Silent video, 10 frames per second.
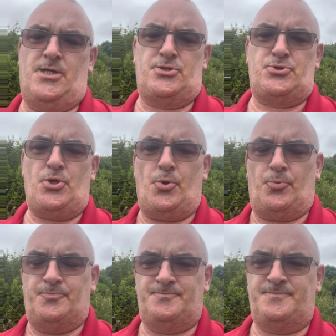So,
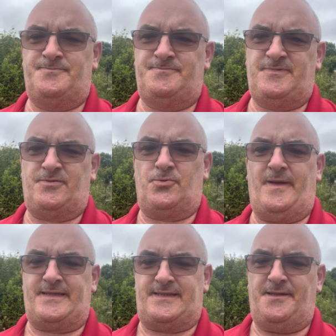you've got all
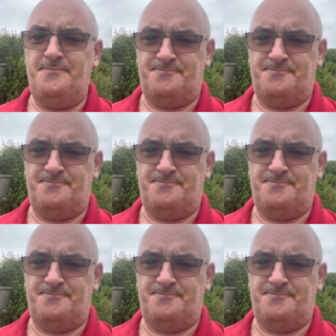that done.